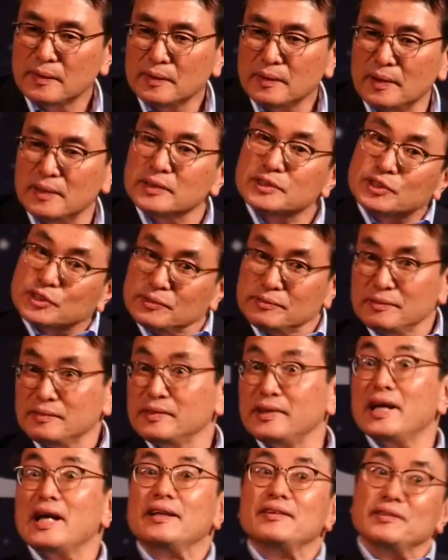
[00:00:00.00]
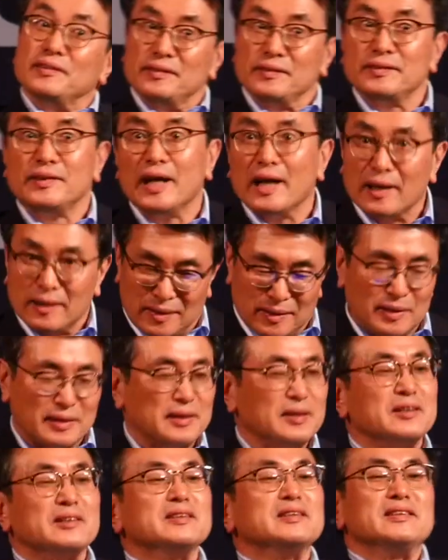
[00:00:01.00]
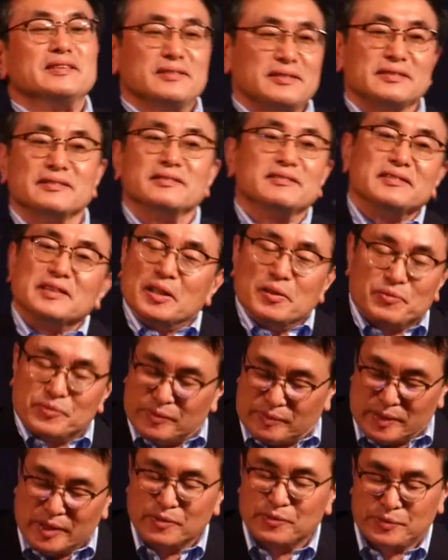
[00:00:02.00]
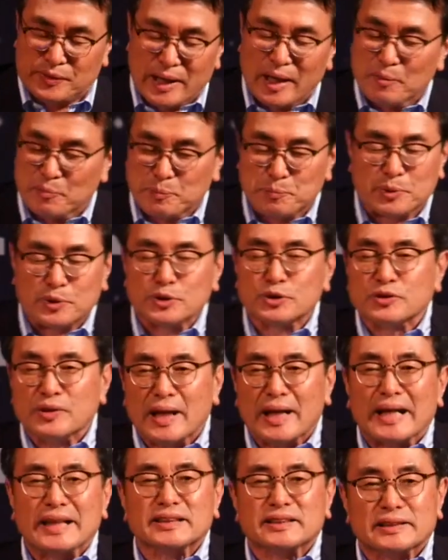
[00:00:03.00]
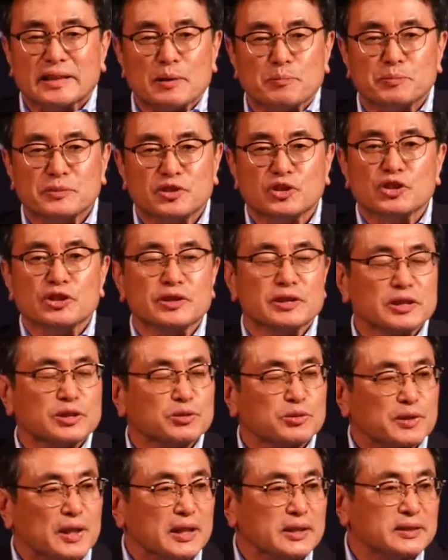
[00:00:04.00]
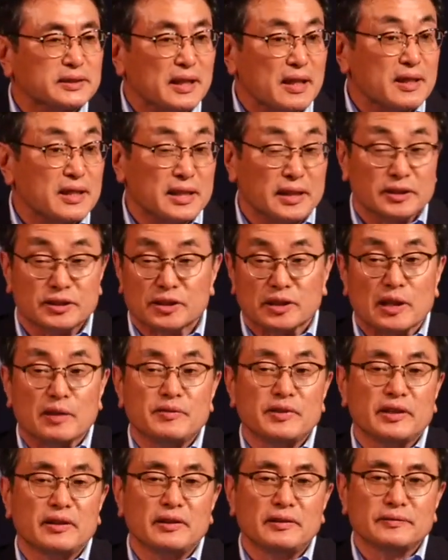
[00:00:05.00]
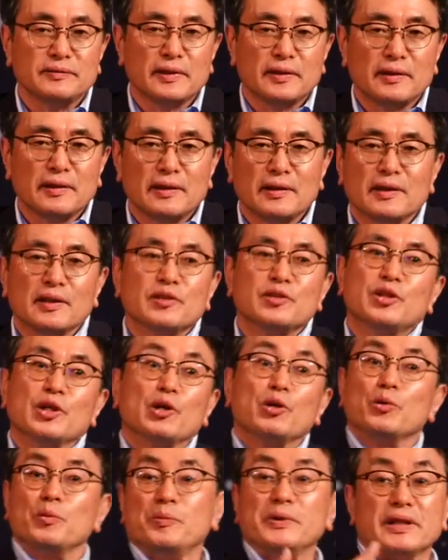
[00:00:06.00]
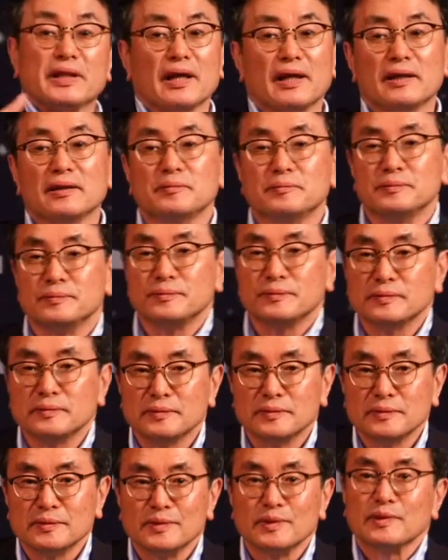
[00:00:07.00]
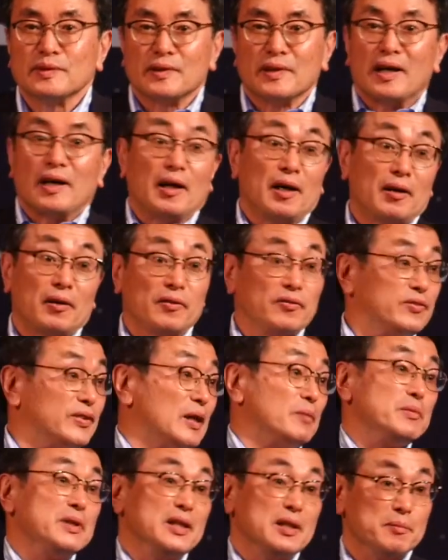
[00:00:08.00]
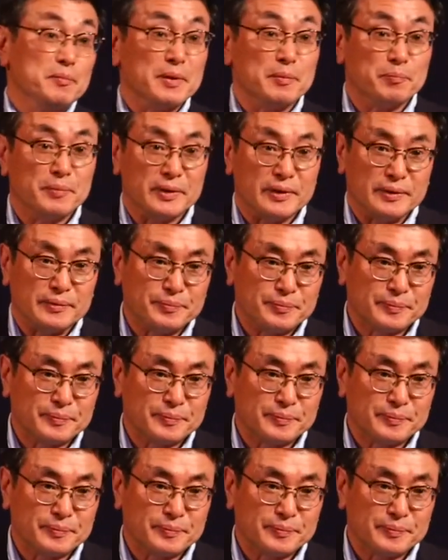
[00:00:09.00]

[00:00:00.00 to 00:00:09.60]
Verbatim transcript: And then that, if, if that person accepts Jesus Christ as their Savior, they will become our family member.